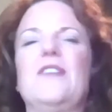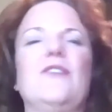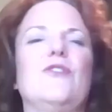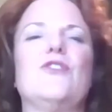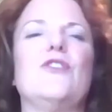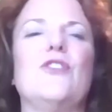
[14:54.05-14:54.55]
and
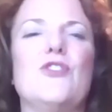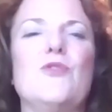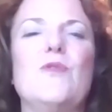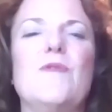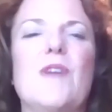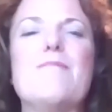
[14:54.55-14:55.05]
they're
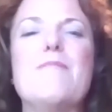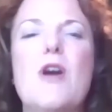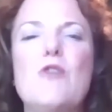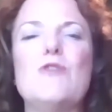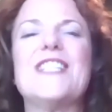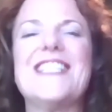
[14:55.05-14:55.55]
two of our
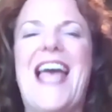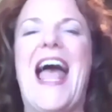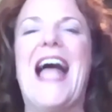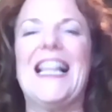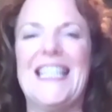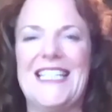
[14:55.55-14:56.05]
most
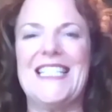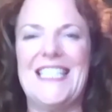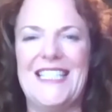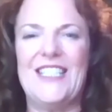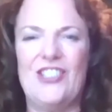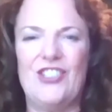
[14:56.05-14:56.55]
talented
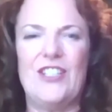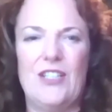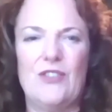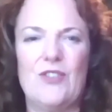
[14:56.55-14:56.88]
engineers.